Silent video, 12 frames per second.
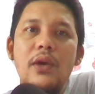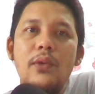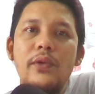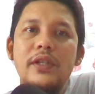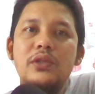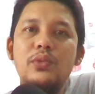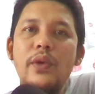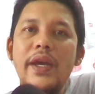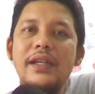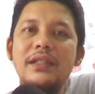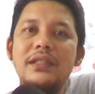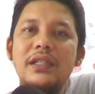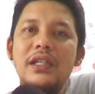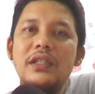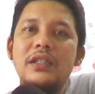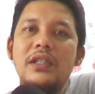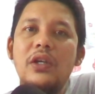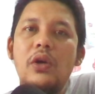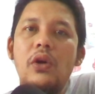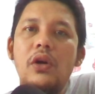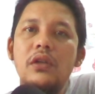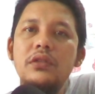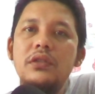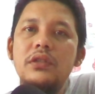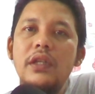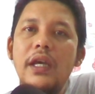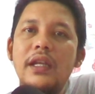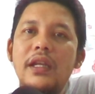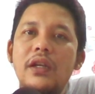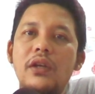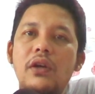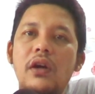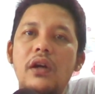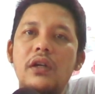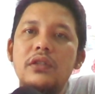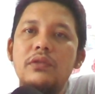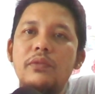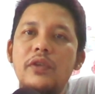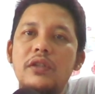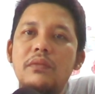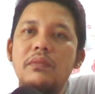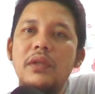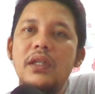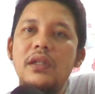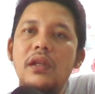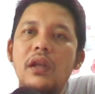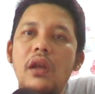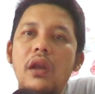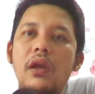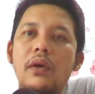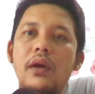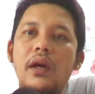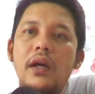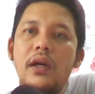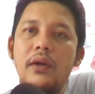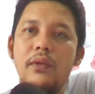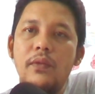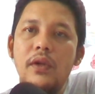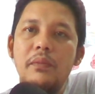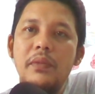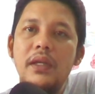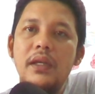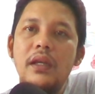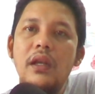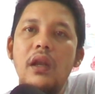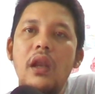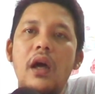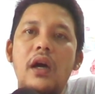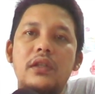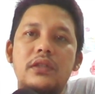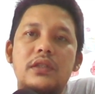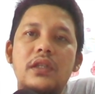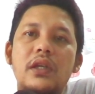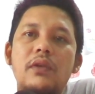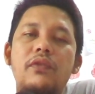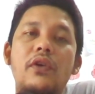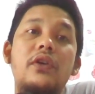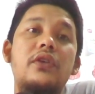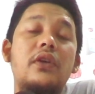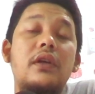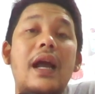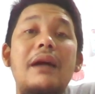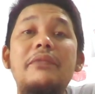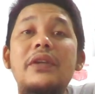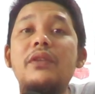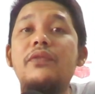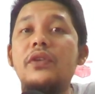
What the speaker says: which ways is cost, and then cost would mean will be loss for your company,